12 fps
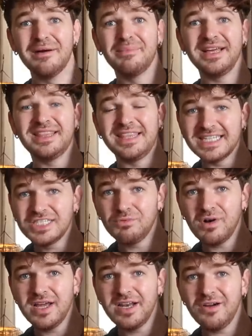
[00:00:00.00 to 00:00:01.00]
but this
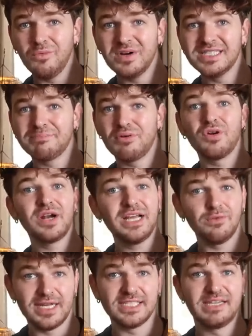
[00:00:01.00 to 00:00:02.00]
one was
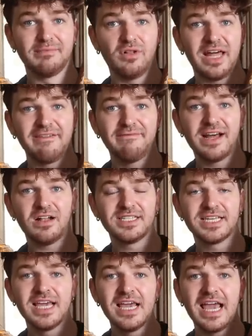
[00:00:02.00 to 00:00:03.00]
pretty reasonable I
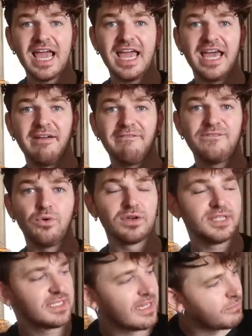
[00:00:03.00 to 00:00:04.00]
felt, and
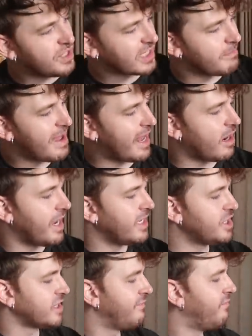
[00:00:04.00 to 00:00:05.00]
for the subject matter
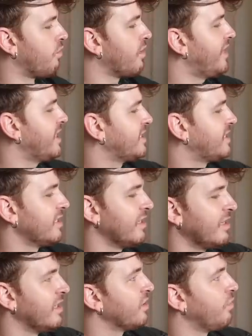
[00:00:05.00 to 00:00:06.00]
and just for this,
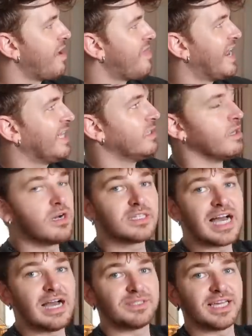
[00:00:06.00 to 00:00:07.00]
the way that it
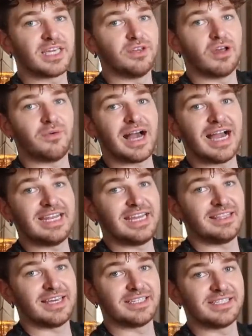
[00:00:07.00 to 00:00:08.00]
looked, I was like, you know what, I
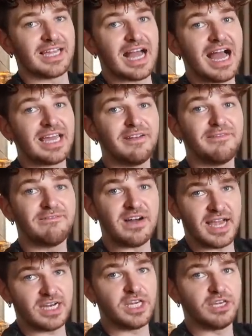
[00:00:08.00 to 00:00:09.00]
need this. Like, I could
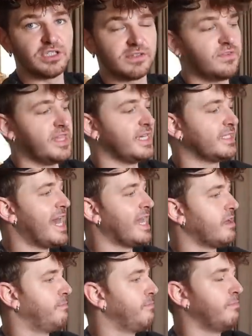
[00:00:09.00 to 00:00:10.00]
find a use for this. I
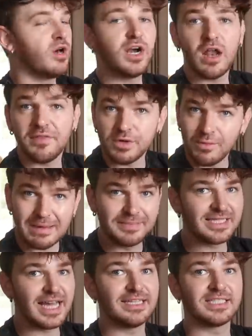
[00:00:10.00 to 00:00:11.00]
could put it on the
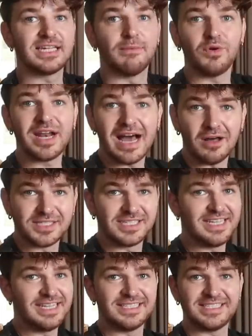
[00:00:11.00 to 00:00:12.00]
website. Someone
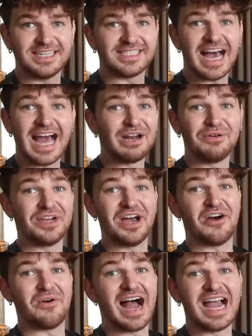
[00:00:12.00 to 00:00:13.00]
else needs this. I don't
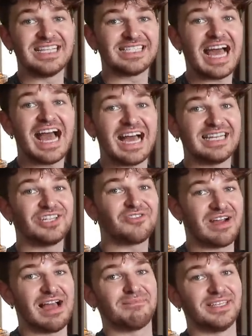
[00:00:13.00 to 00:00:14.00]
know. I just had to
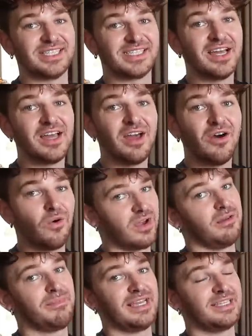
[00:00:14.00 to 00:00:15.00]
grab this
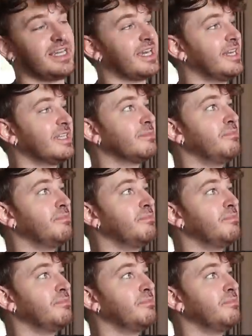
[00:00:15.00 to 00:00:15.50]
oil painting, and it's